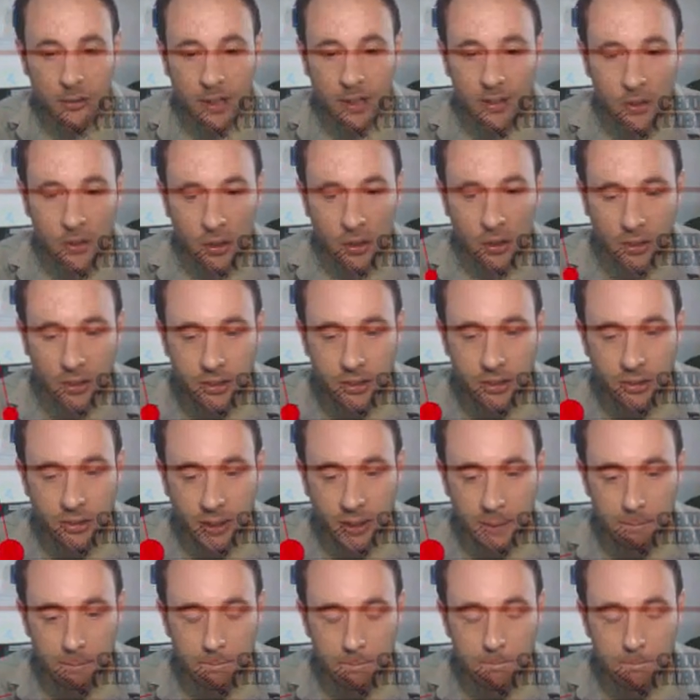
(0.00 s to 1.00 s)
red dot on the
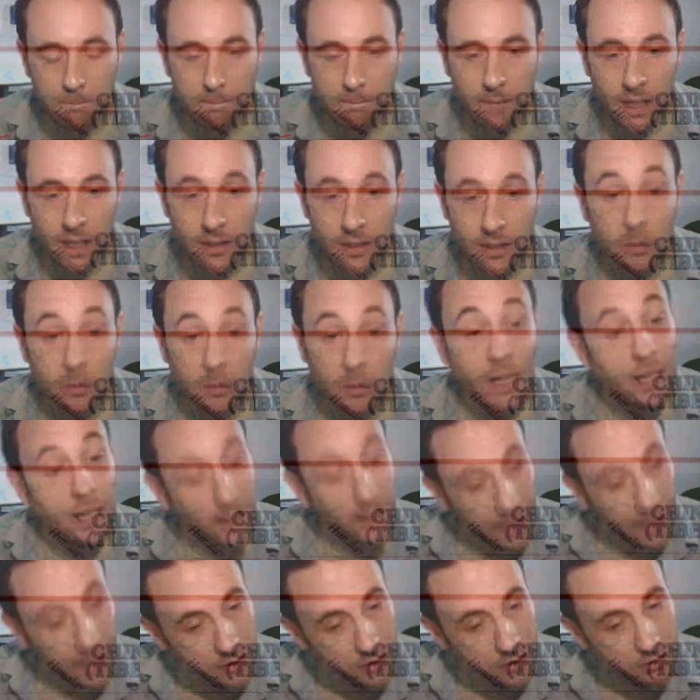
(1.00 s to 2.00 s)
screen. So
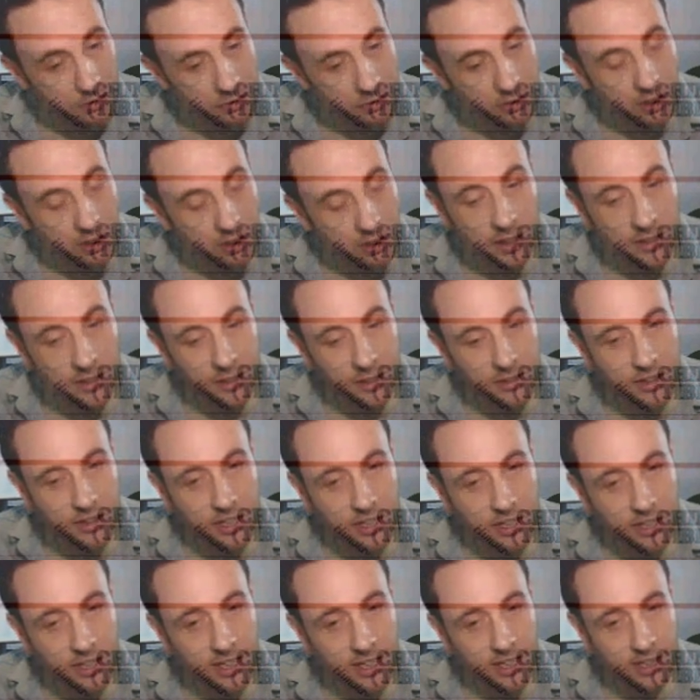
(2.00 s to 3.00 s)
again, guys,
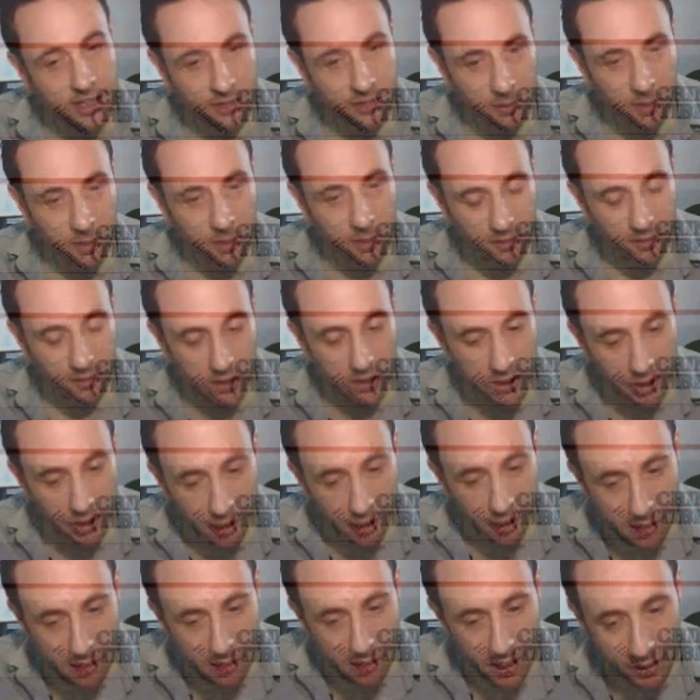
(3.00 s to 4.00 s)
cheers, thanks very much for your
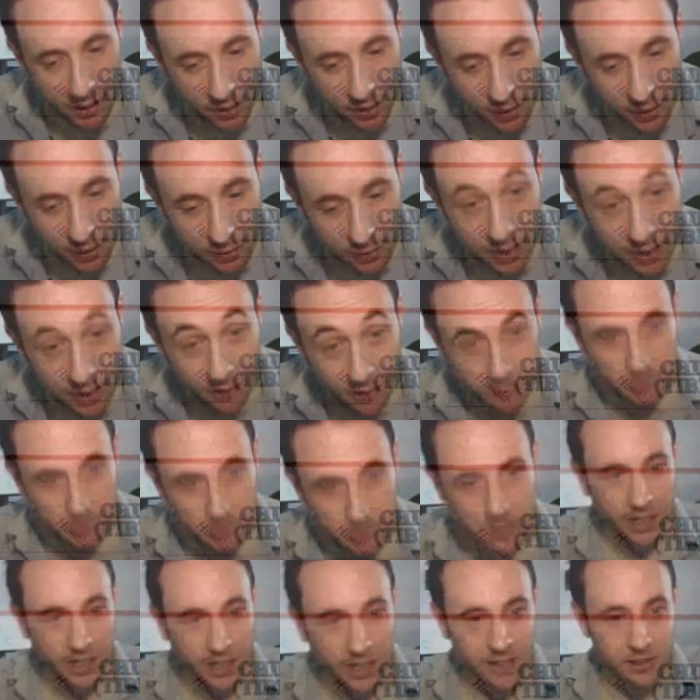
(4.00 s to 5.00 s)
time, and yeah, I'll
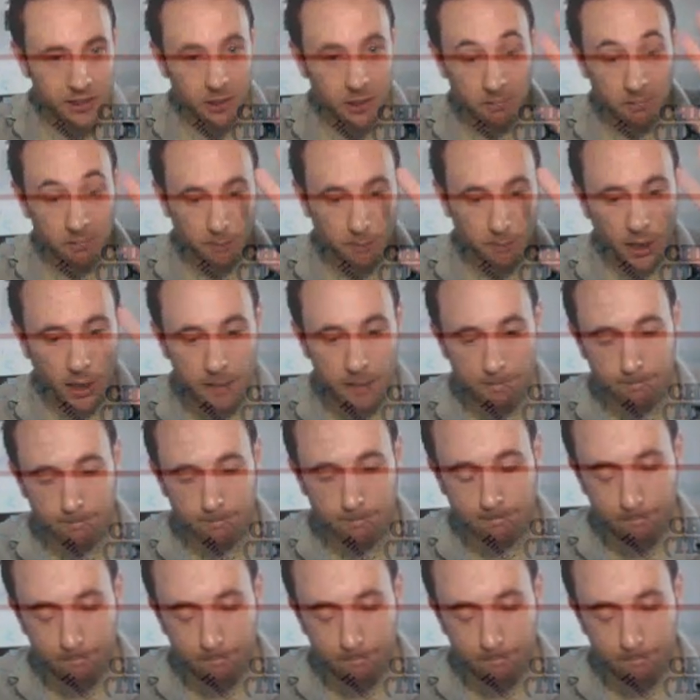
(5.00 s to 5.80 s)
speak to you again soon. Bye.